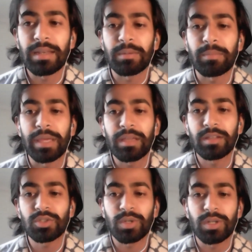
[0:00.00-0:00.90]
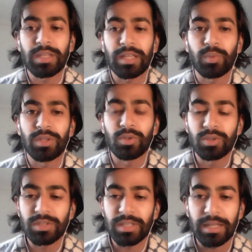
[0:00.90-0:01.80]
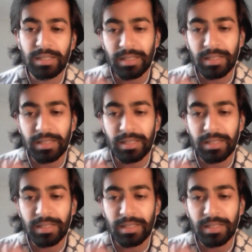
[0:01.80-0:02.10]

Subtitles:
and making sure that we use